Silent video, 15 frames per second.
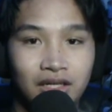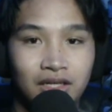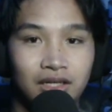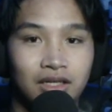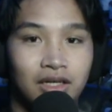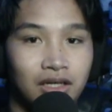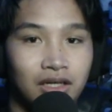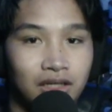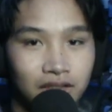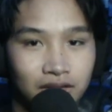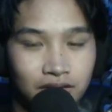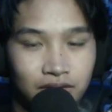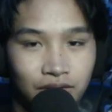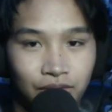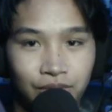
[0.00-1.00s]
2
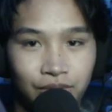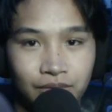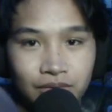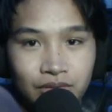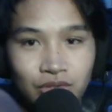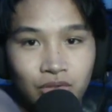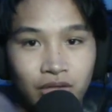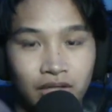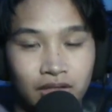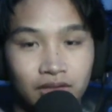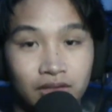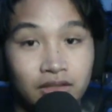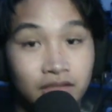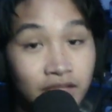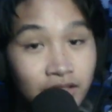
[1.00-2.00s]
teaser
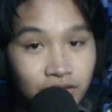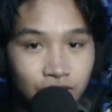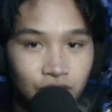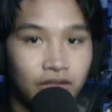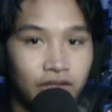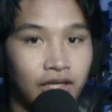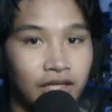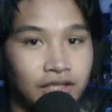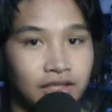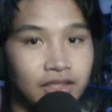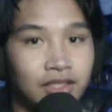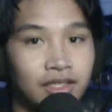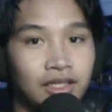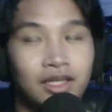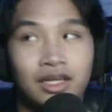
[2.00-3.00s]
trailer actually,
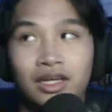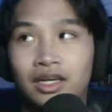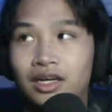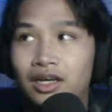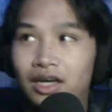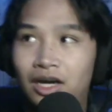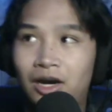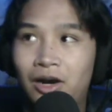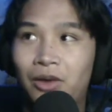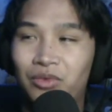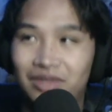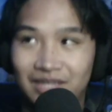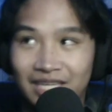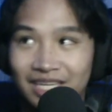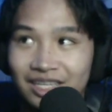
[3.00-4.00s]
with
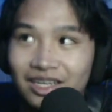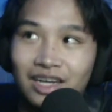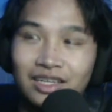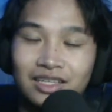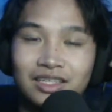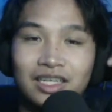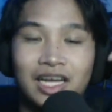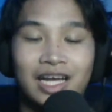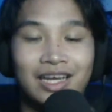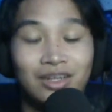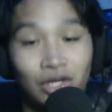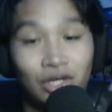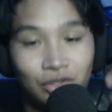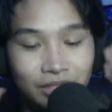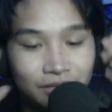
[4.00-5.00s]
Lady Gaga and
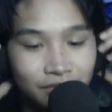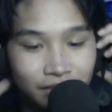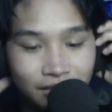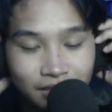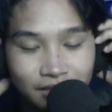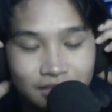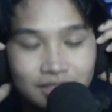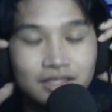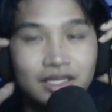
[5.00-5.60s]
Joaquin Phoenix.